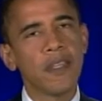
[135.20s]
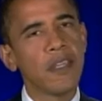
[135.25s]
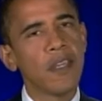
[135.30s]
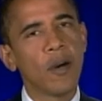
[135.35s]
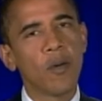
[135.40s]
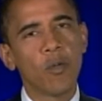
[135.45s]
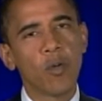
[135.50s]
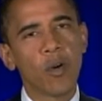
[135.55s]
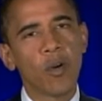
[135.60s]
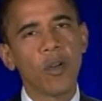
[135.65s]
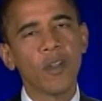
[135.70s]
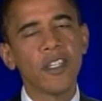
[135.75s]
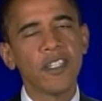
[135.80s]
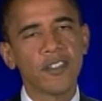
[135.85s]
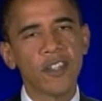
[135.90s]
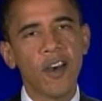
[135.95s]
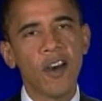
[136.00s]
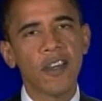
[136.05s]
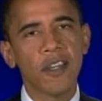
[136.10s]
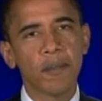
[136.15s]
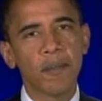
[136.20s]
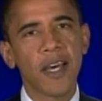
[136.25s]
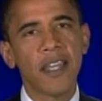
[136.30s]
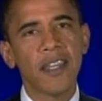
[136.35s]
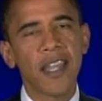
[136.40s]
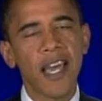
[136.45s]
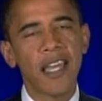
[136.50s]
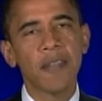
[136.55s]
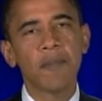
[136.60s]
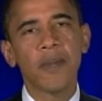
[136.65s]
you know, we're only talking
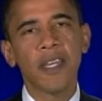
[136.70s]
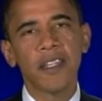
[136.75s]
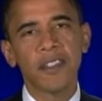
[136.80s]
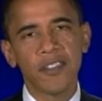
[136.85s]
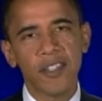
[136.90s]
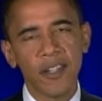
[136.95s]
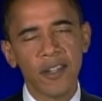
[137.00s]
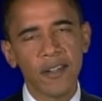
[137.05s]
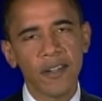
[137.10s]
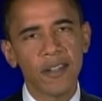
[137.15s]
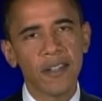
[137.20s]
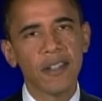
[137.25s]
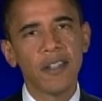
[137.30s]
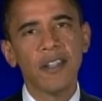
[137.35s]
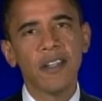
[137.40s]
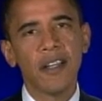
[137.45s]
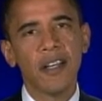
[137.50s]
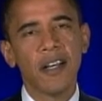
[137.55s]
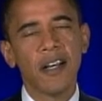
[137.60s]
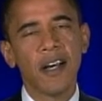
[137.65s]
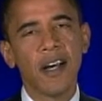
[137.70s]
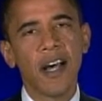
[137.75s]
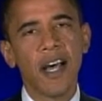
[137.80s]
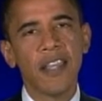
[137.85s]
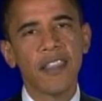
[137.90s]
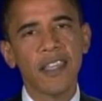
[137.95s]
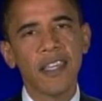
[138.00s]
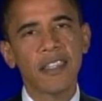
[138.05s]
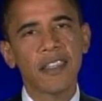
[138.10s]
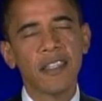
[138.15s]
about 90 minutes here. Uh,
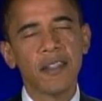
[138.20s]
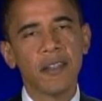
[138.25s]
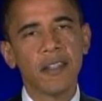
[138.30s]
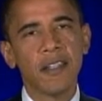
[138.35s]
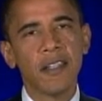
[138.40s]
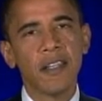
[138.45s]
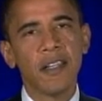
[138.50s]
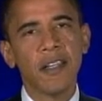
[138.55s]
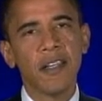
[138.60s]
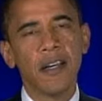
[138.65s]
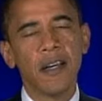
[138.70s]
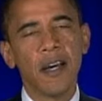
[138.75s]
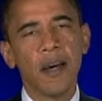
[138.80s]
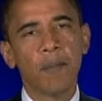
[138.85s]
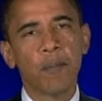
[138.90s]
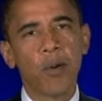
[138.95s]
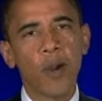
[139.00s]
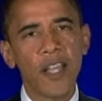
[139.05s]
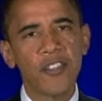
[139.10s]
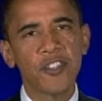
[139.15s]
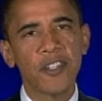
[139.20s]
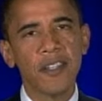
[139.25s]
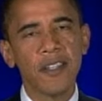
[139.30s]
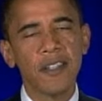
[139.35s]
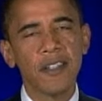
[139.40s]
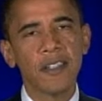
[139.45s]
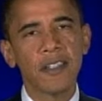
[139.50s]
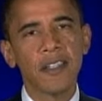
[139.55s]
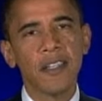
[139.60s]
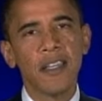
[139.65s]
I think that a
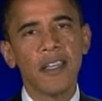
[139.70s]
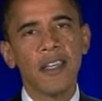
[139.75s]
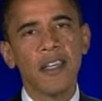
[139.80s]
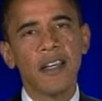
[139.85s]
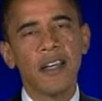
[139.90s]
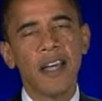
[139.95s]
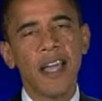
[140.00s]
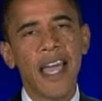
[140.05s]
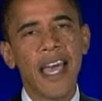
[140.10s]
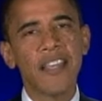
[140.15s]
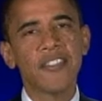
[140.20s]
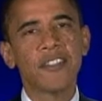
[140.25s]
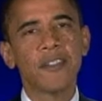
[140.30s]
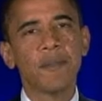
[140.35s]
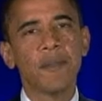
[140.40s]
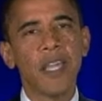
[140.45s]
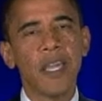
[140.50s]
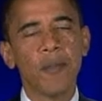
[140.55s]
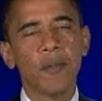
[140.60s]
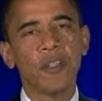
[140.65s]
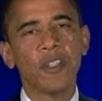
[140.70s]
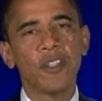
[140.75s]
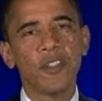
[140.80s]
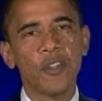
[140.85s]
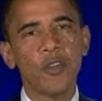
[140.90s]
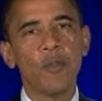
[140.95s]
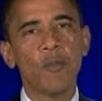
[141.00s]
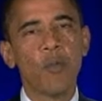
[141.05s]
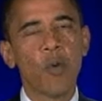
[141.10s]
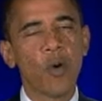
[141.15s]
president uh, has to be able to
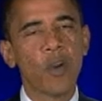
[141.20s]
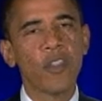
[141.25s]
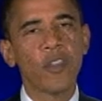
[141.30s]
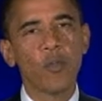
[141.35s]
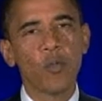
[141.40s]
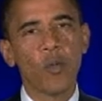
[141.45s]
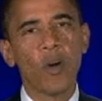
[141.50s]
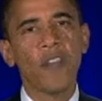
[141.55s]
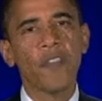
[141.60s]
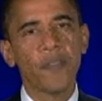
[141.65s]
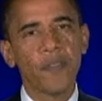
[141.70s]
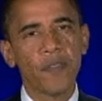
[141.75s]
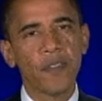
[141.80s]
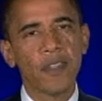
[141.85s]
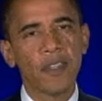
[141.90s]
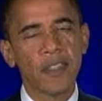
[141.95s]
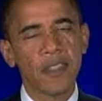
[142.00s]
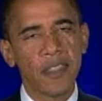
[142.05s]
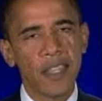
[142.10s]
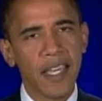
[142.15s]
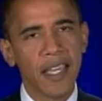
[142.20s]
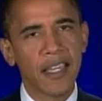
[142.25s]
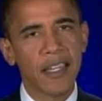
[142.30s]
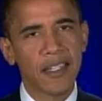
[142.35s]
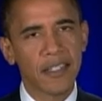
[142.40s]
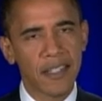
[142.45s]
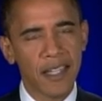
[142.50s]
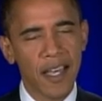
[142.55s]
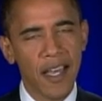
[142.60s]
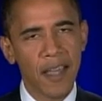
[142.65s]
do more than one thing
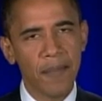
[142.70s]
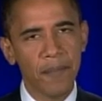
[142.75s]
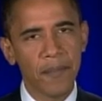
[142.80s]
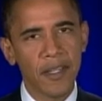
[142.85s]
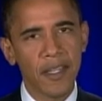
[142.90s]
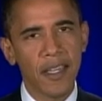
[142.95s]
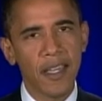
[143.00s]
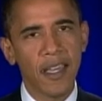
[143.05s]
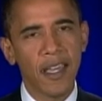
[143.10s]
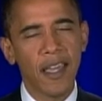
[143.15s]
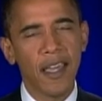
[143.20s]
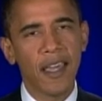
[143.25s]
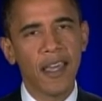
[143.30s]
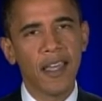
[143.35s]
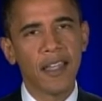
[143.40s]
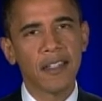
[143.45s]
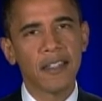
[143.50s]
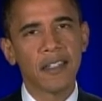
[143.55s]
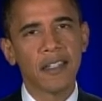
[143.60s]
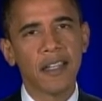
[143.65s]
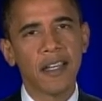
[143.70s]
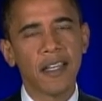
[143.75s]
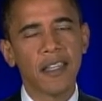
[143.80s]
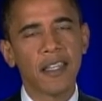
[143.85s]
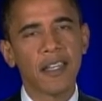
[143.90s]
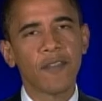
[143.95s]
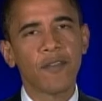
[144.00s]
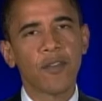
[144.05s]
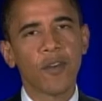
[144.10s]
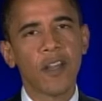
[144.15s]
at a time. And I
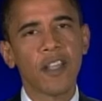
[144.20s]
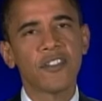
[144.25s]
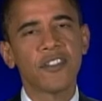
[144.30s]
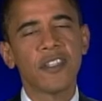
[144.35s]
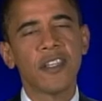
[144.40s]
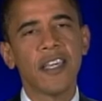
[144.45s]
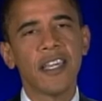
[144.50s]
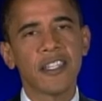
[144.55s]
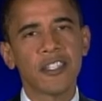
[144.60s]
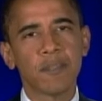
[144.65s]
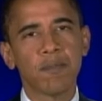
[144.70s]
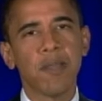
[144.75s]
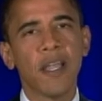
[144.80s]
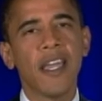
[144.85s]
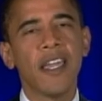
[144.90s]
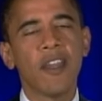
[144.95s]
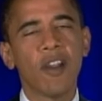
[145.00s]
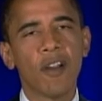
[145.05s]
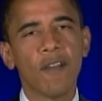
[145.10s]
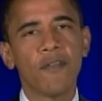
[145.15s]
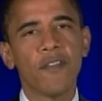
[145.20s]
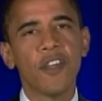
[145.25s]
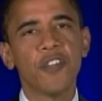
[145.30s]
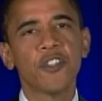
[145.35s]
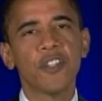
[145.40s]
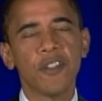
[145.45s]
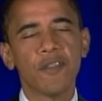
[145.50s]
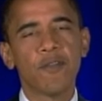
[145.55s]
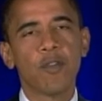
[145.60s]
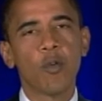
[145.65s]
think for us to explain our
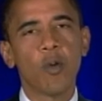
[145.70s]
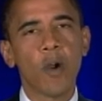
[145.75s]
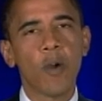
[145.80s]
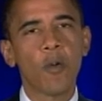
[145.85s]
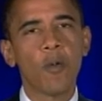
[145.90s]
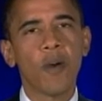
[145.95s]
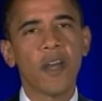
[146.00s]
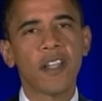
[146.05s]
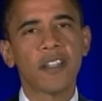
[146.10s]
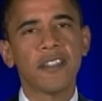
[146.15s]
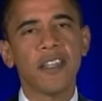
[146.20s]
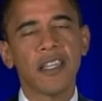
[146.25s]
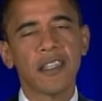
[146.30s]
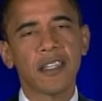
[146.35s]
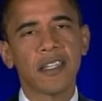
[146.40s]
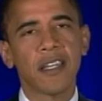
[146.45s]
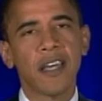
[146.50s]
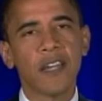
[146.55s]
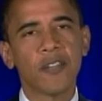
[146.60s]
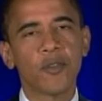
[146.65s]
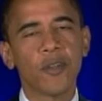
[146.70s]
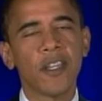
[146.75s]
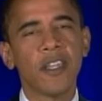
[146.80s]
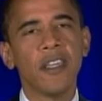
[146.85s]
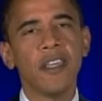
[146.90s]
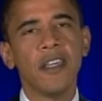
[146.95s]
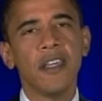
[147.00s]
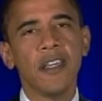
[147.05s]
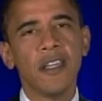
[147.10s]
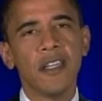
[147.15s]
vision for where we want to take the country